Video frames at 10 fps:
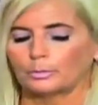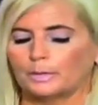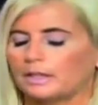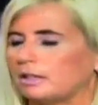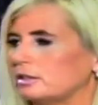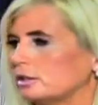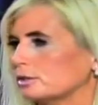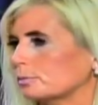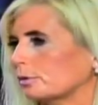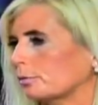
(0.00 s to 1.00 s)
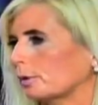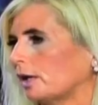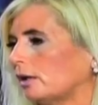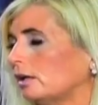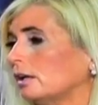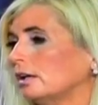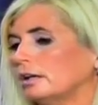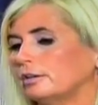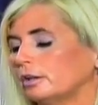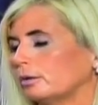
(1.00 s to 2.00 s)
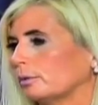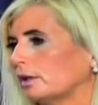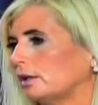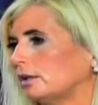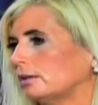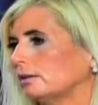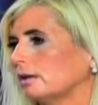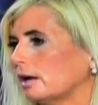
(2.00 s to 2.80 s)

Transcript: We're making deals with Iran, and the Iranian